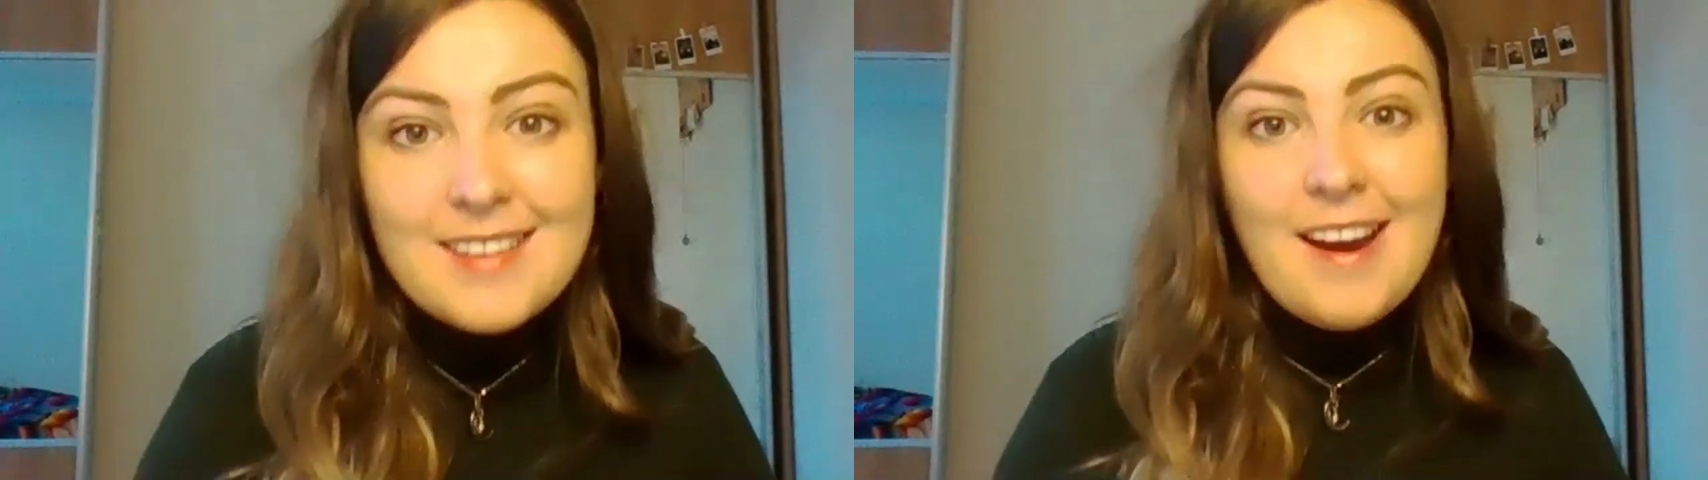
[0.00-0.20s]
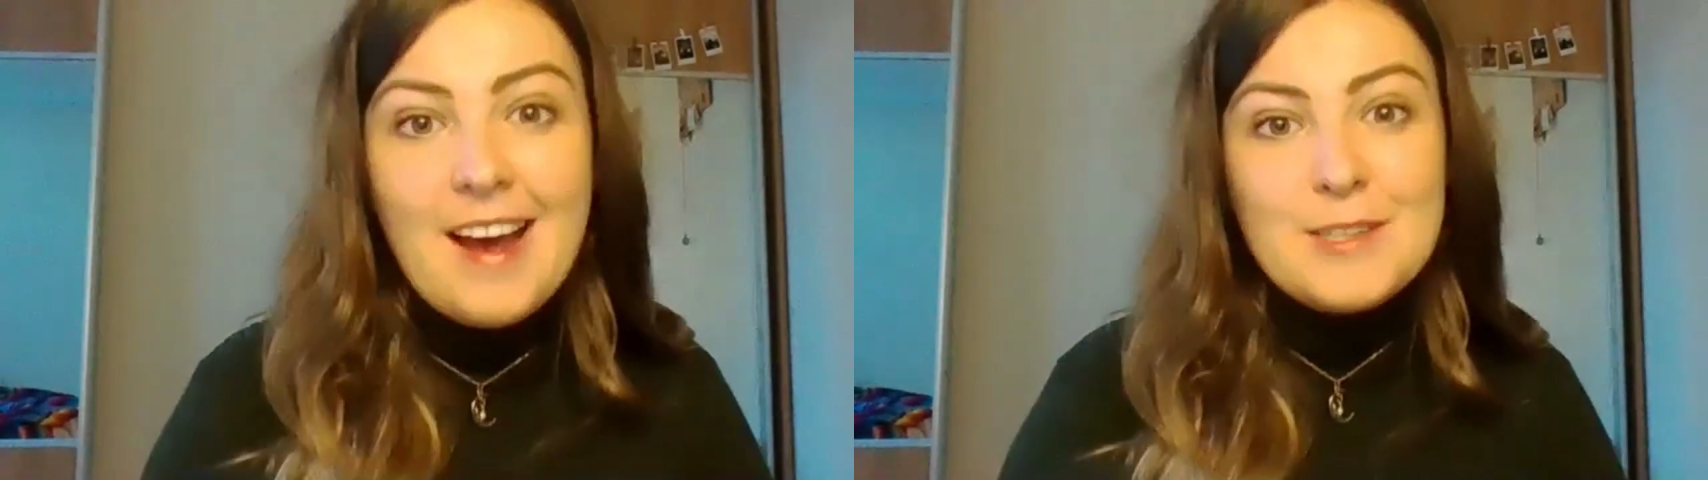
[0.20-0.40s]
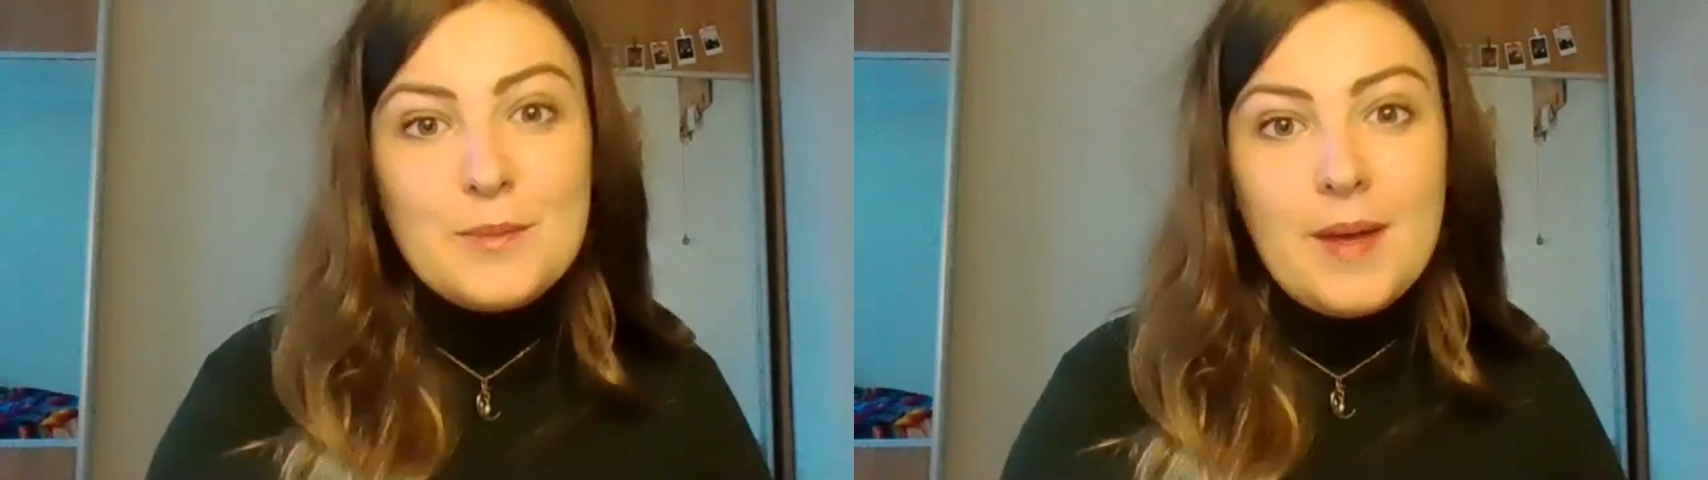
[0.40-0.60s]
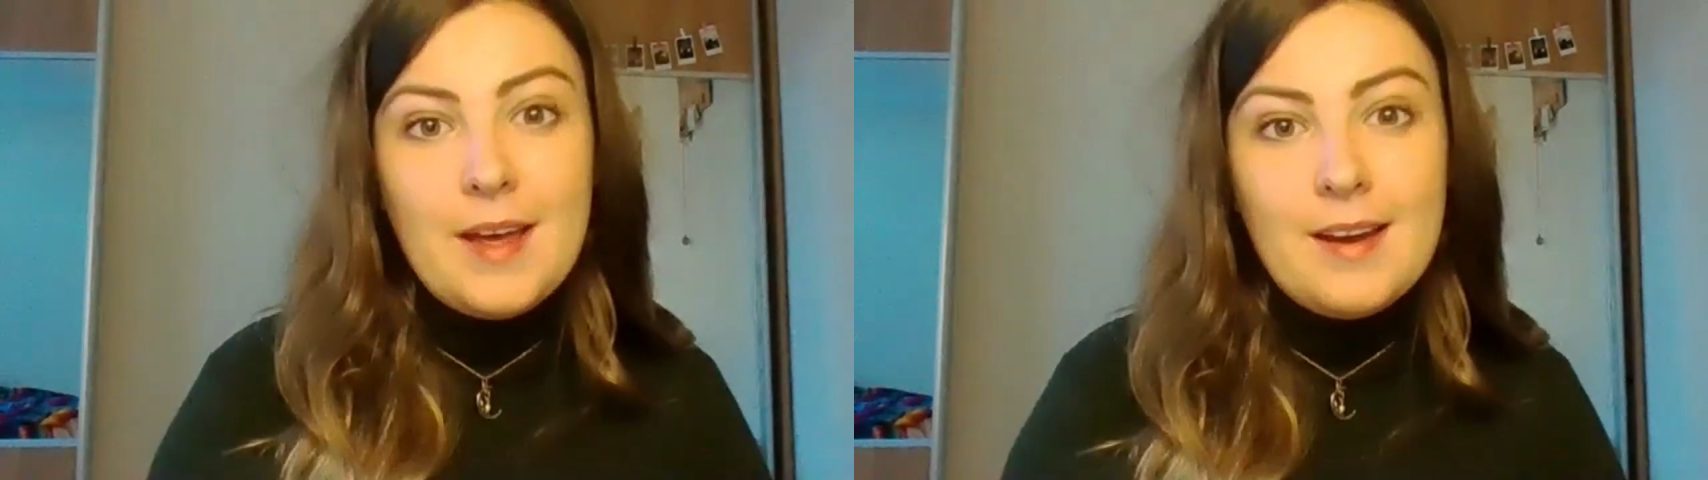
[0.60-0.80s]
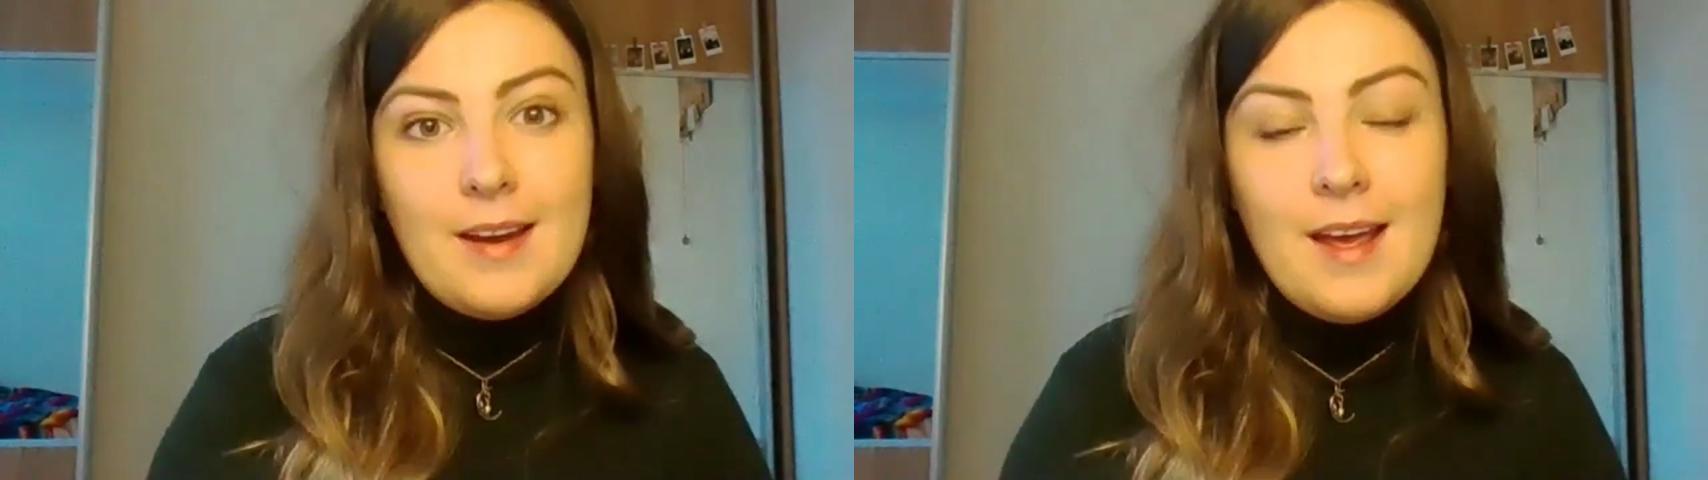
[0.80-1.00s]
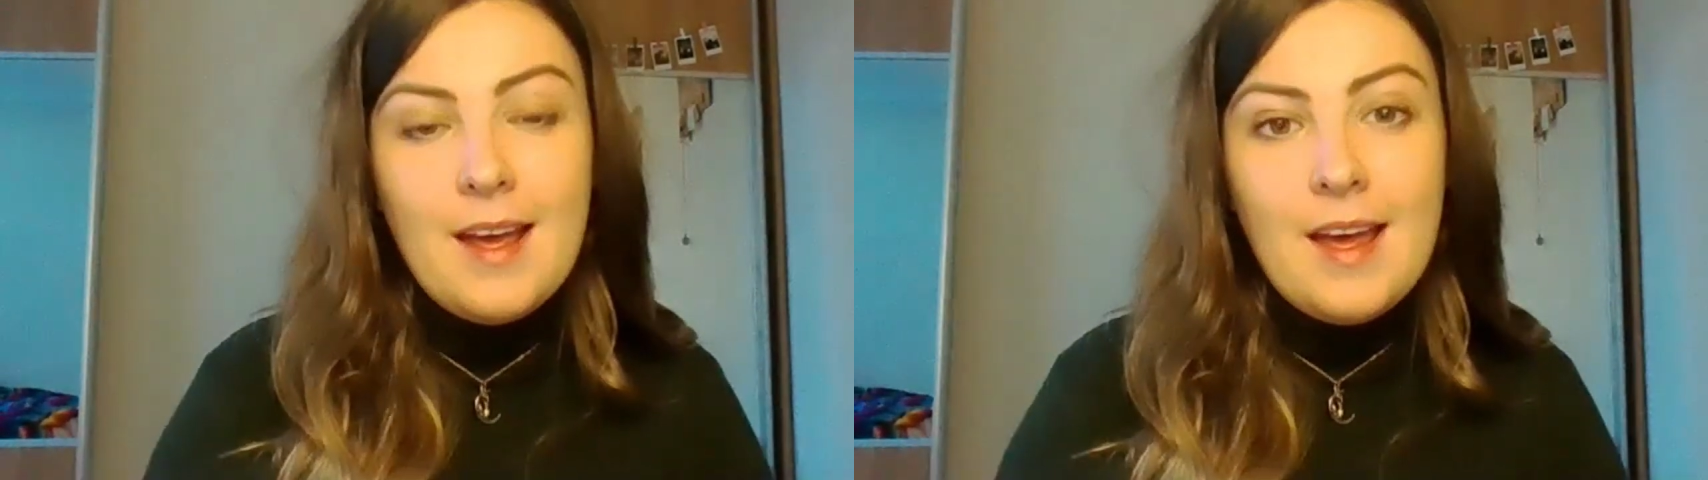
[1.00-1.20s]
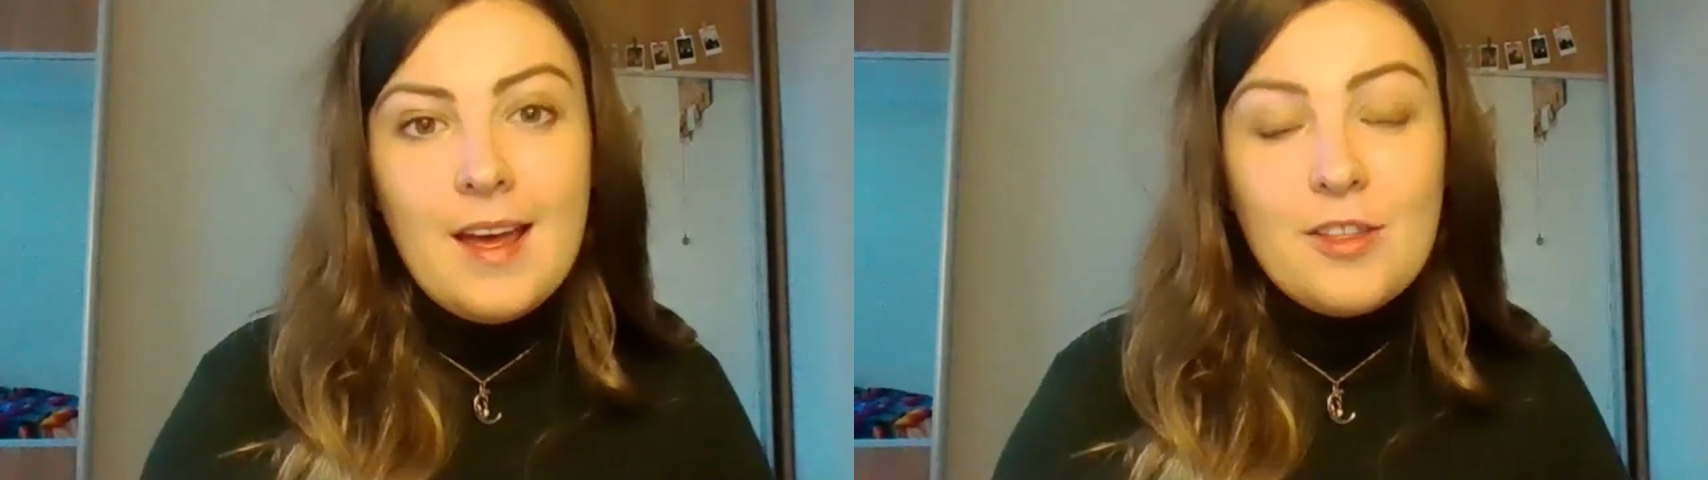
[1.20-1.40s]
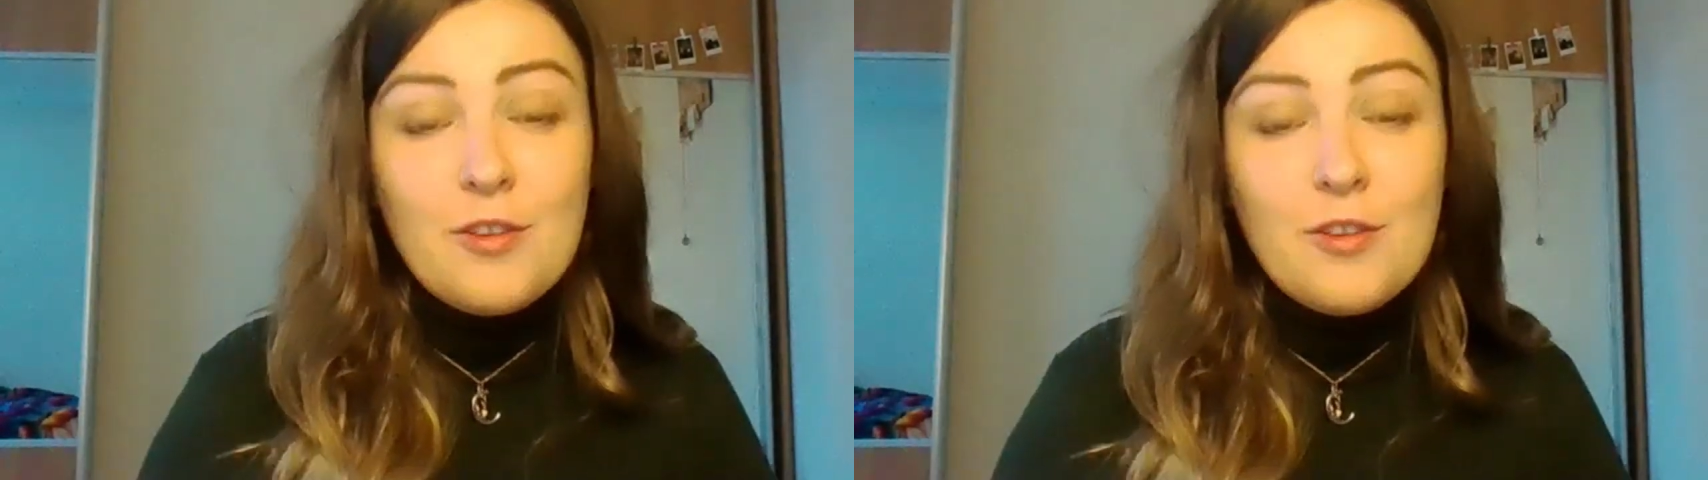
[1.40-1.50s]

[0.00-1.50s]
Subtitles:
there has been